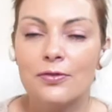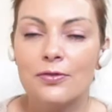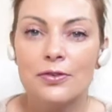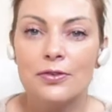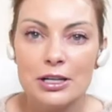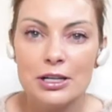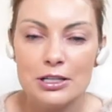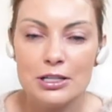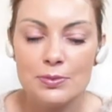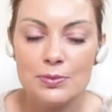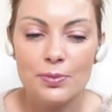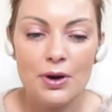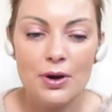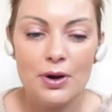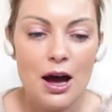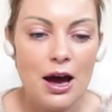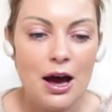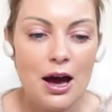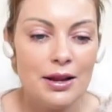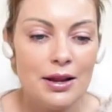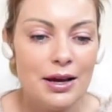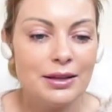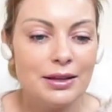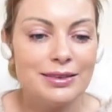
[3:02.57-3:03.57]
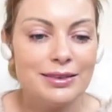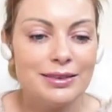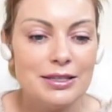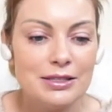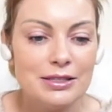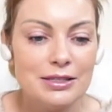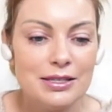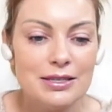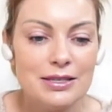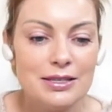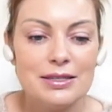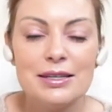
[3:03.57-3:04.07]
with the first
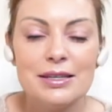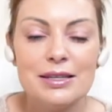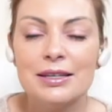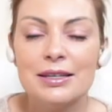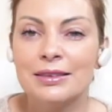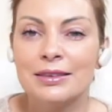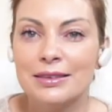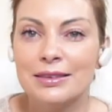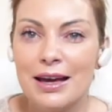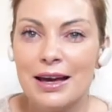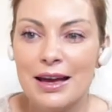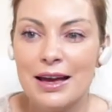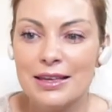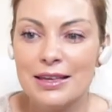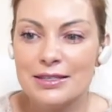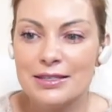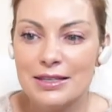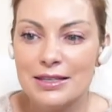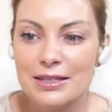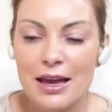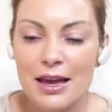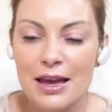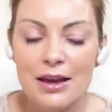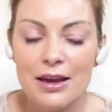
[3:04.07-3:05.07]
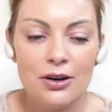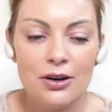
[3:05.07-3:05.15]
product. This is the Nice